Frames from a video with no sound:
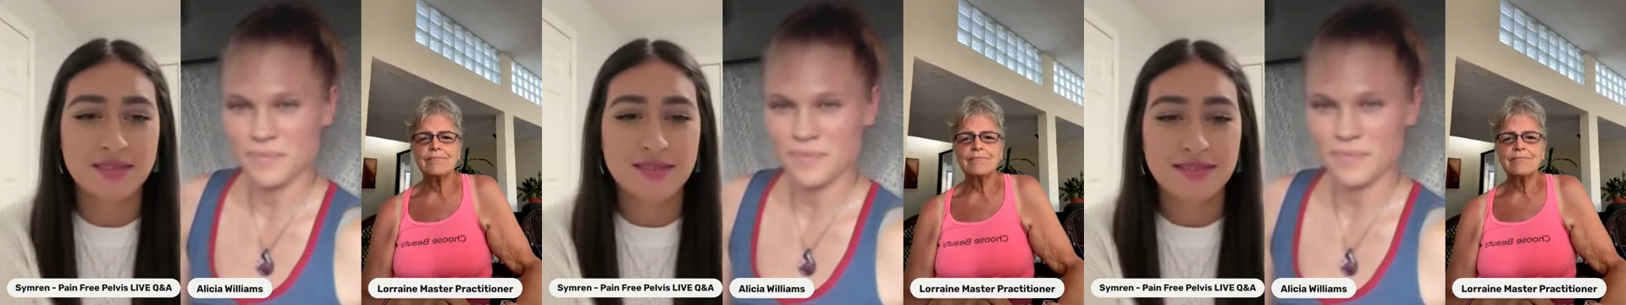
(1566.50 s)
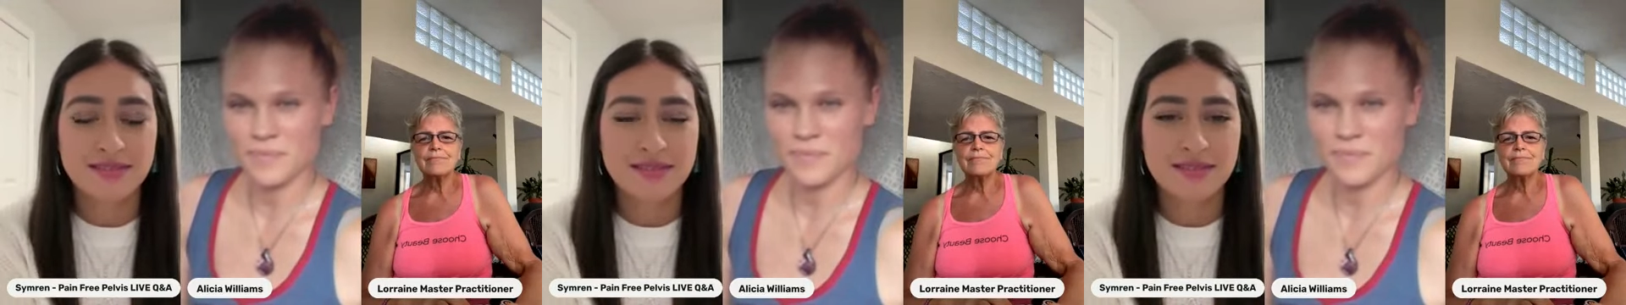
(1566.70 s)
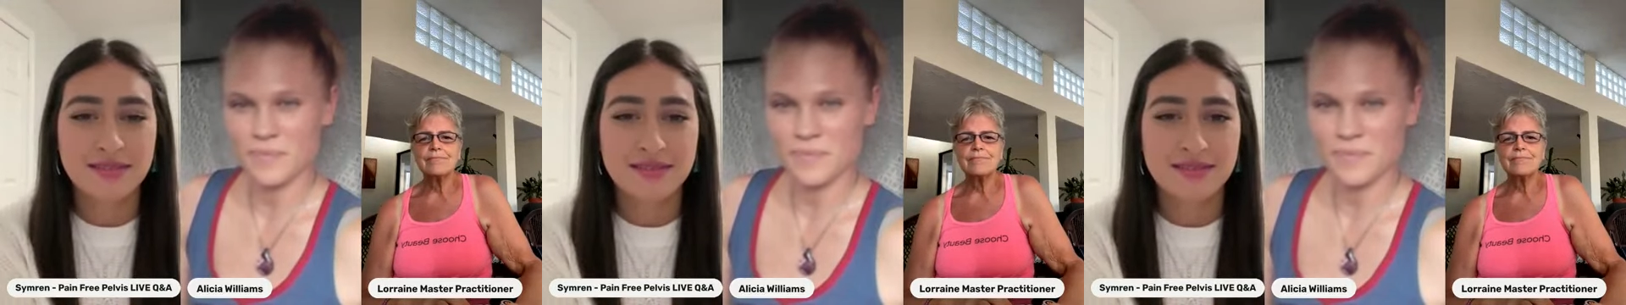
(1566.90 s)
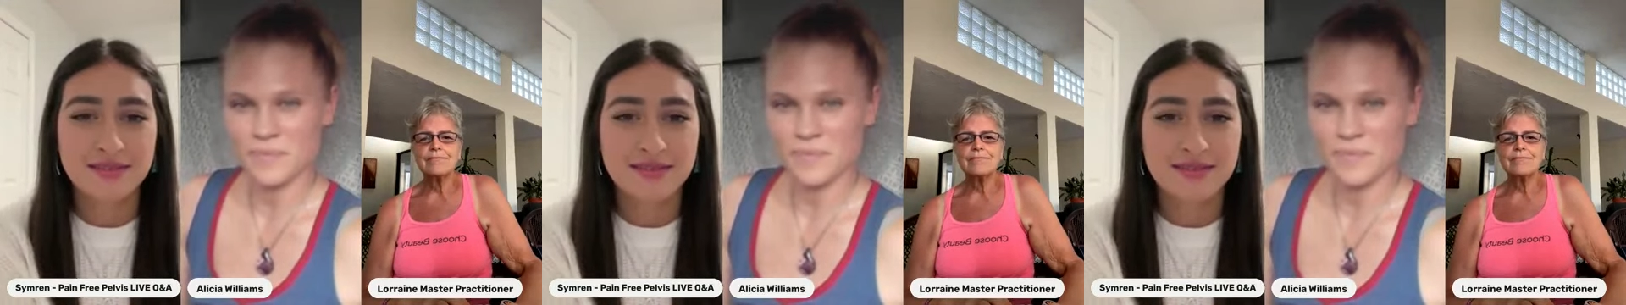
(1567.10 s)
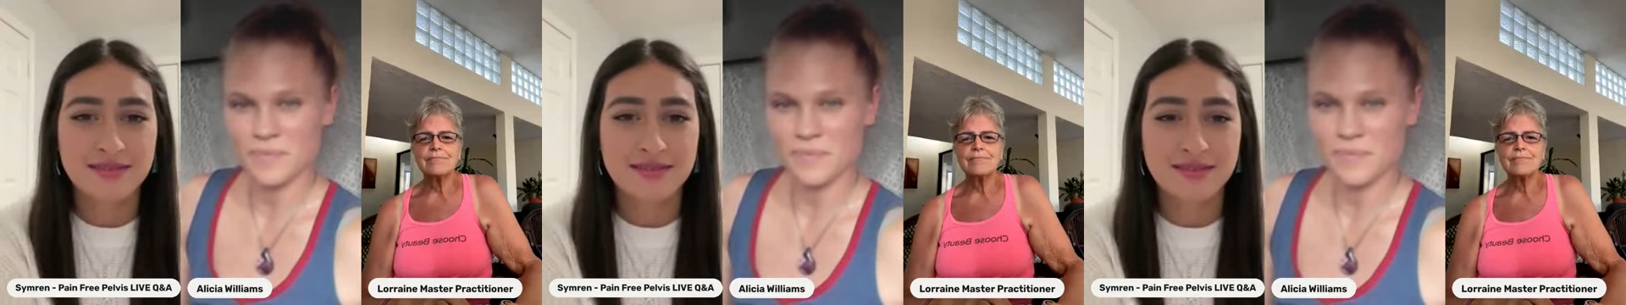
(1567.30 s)

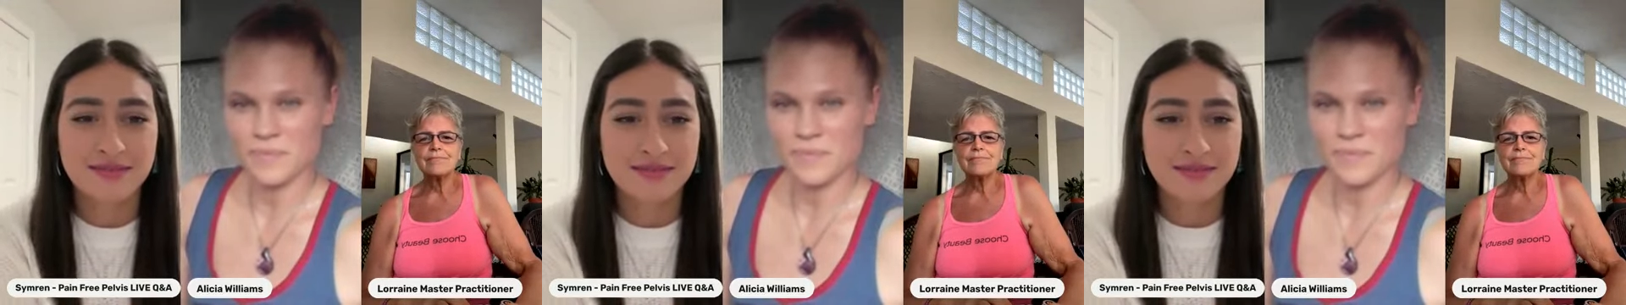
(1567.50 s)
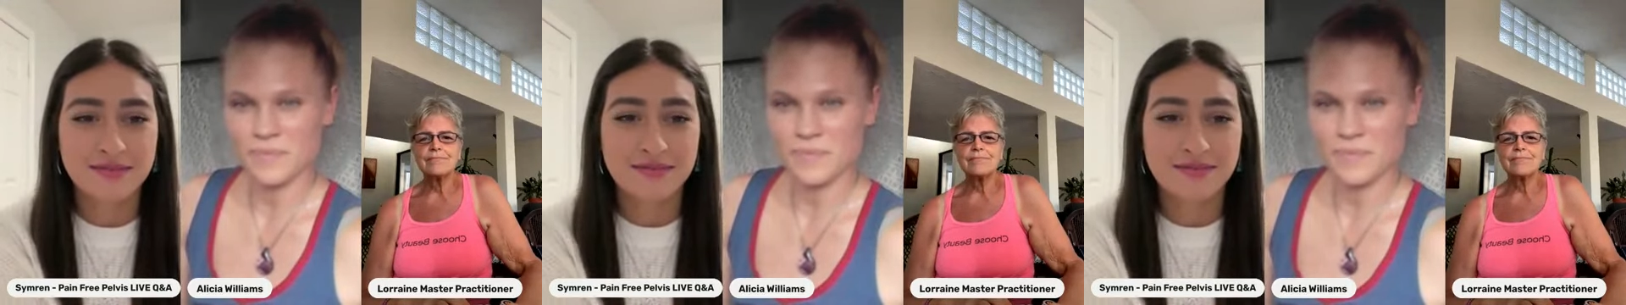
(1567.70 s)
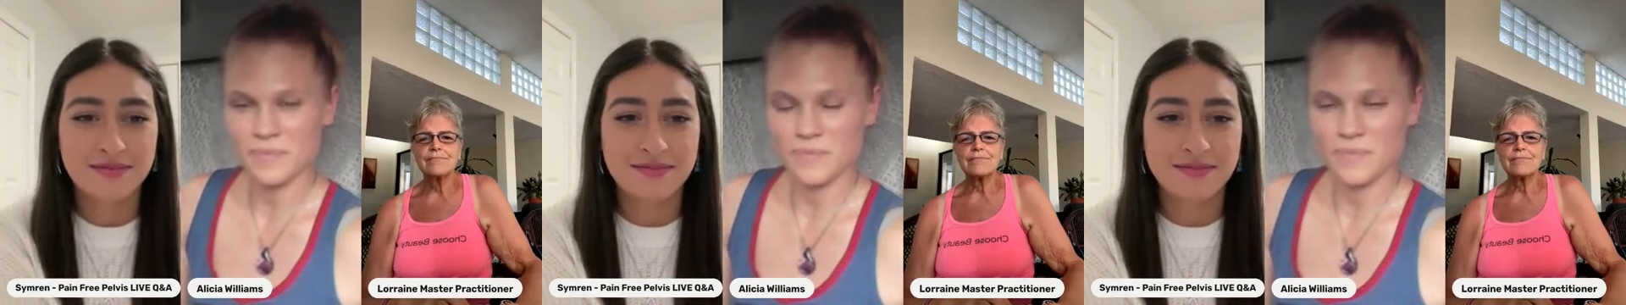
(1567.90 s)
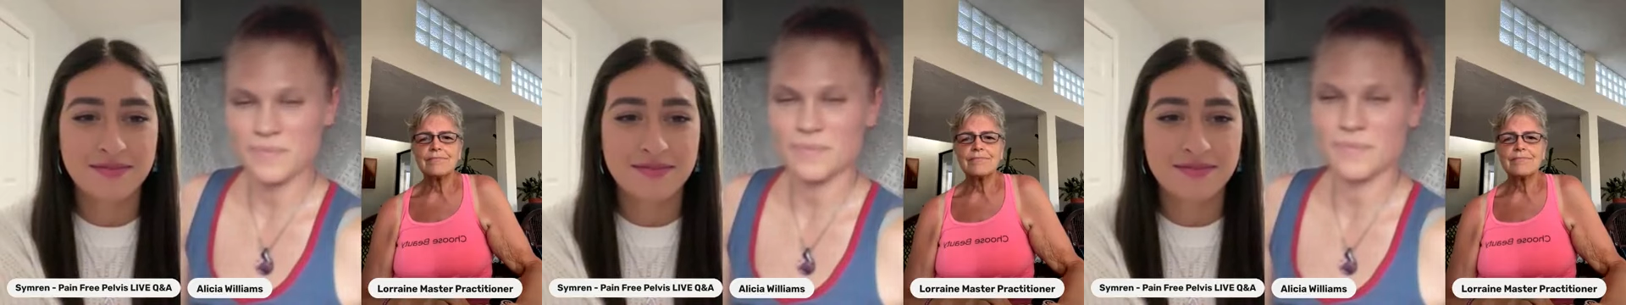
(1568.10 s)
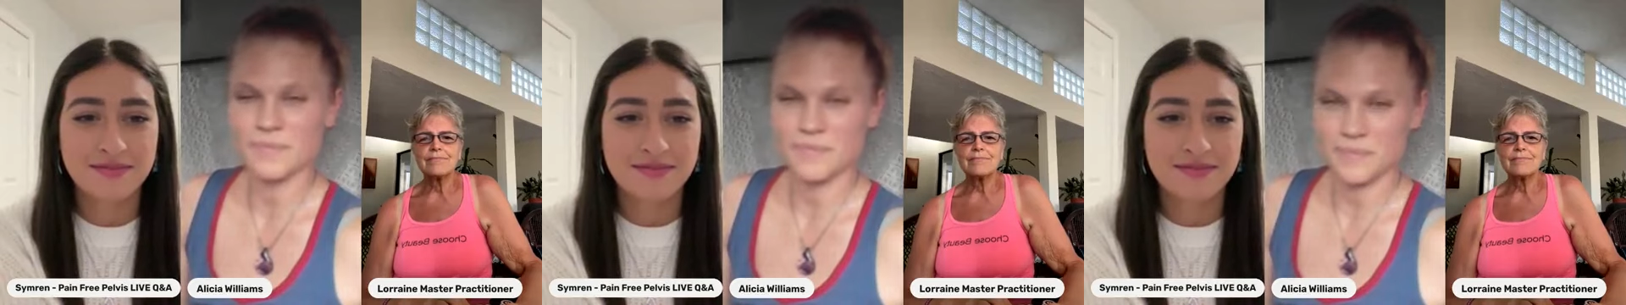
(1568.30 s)

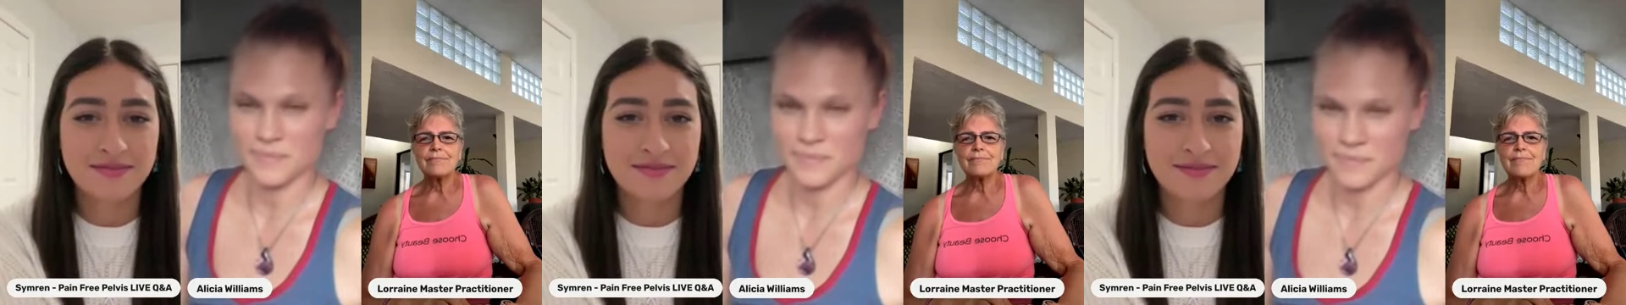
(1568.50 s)
(silence)